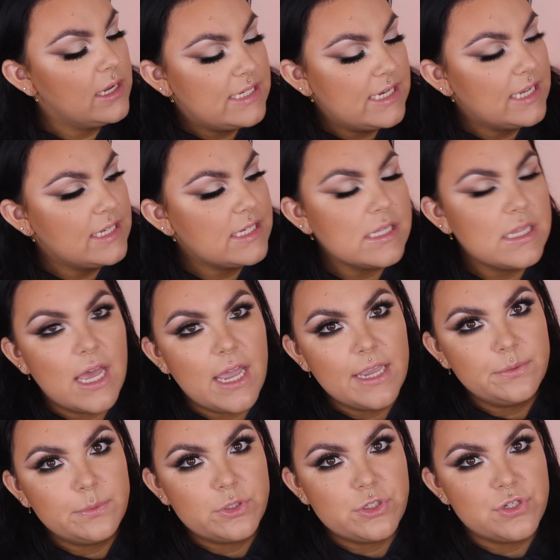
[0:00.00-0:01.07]

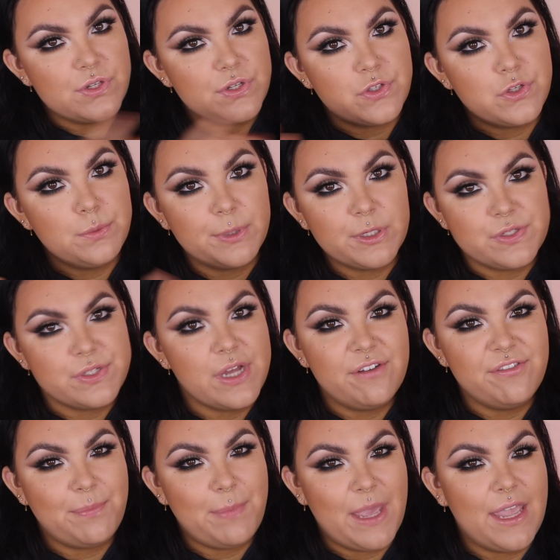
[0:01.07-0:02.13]
Dandelion, which is a super
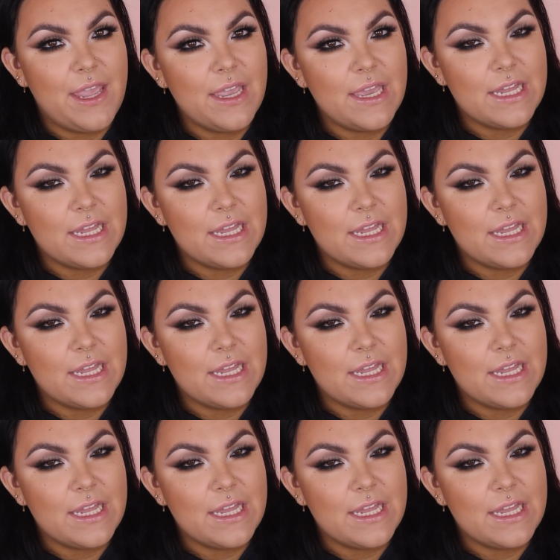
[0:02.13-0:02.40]
soft pink,